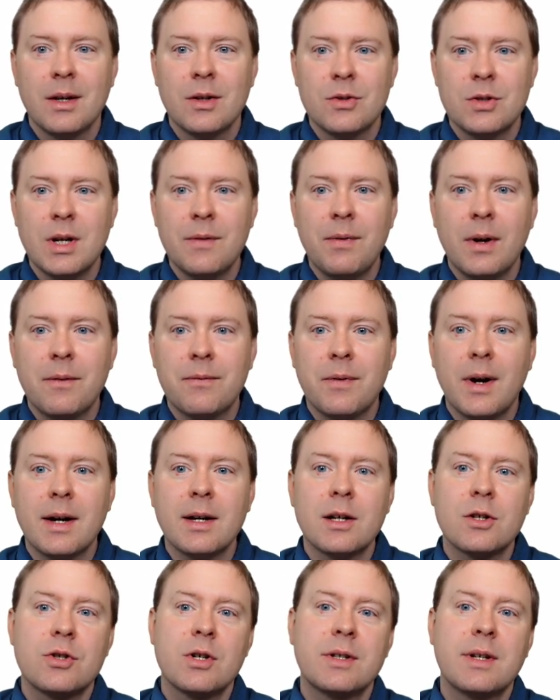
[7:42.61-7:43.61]
So if I
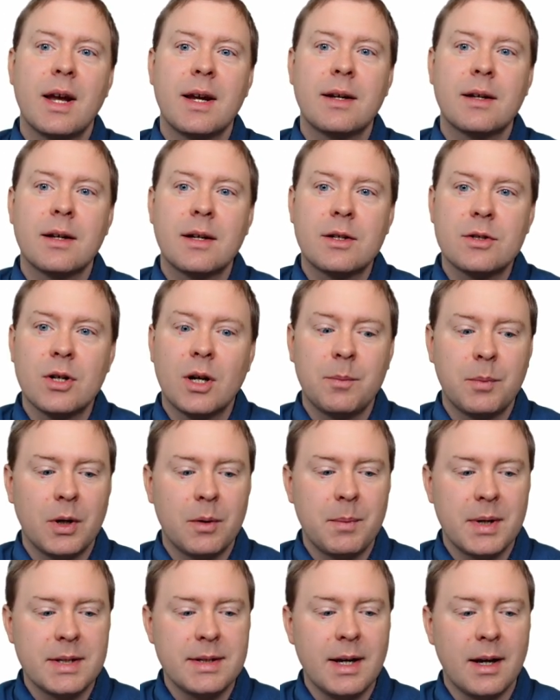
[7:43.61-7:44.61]
finally should take an example
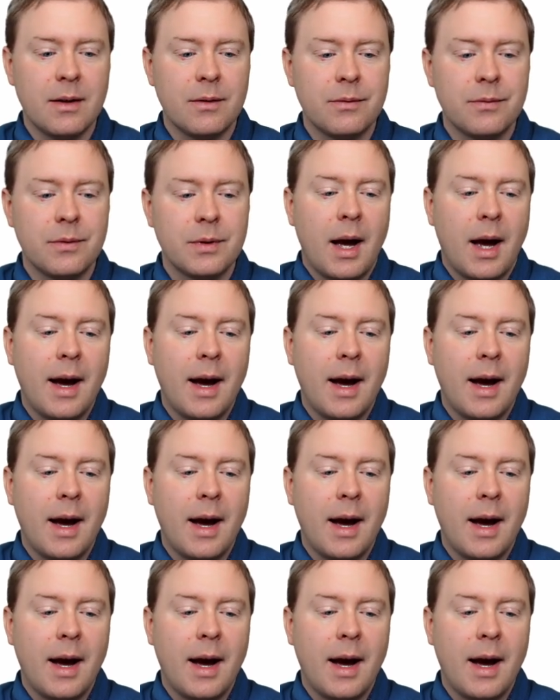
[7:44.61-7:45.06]
of myself,